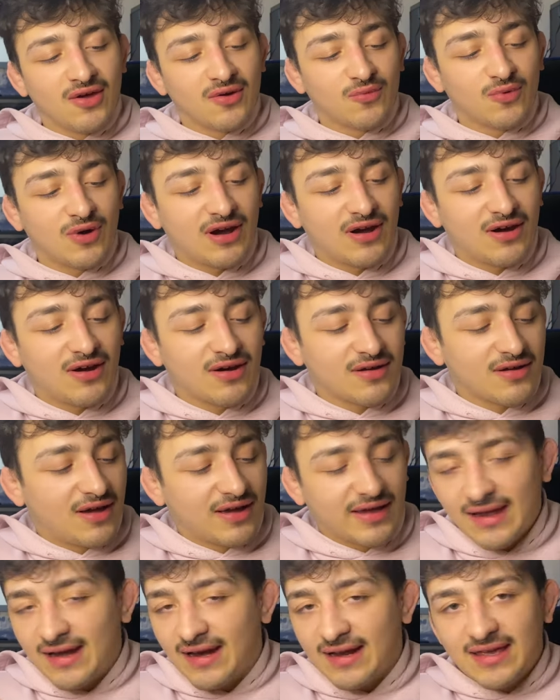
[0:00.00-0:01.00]
Where,
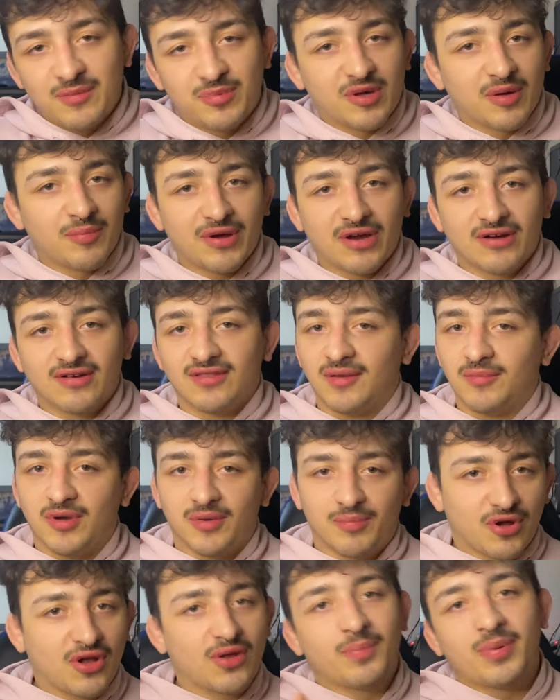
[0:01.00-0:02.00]
again, I keep comparing them to
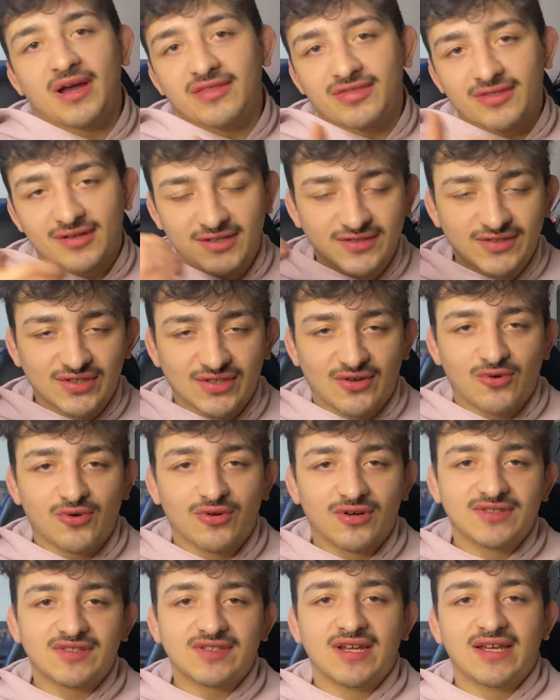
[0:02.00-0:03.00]
ball pythons and
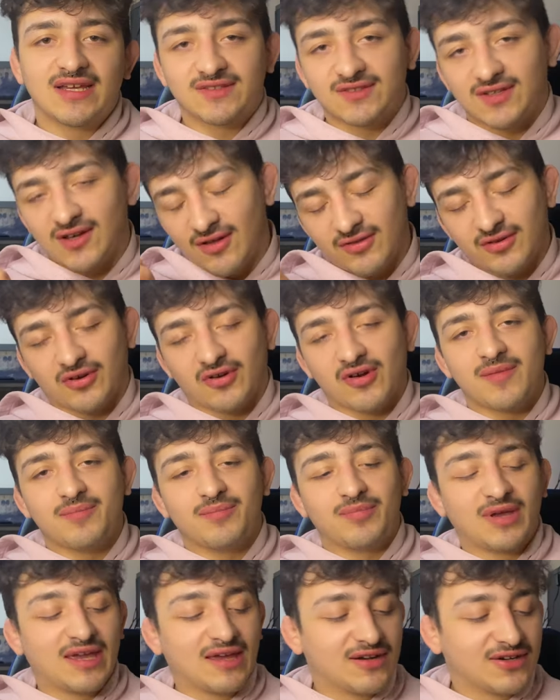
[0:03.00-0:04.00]
corn snakes, other great
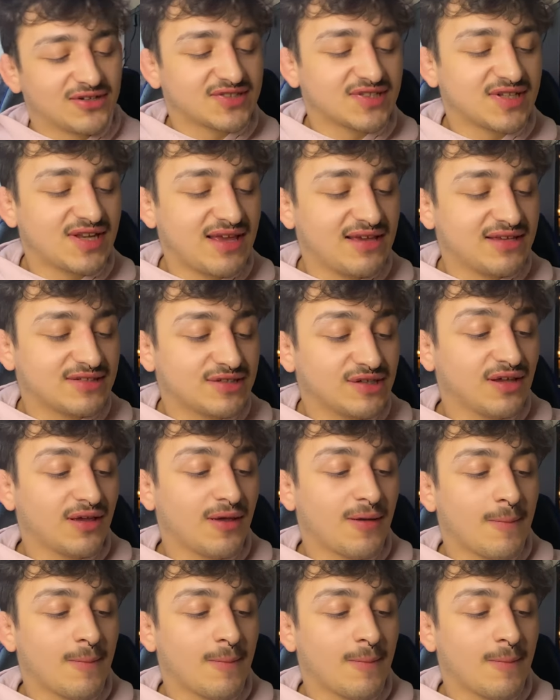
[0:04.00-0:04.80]
beginner snakes,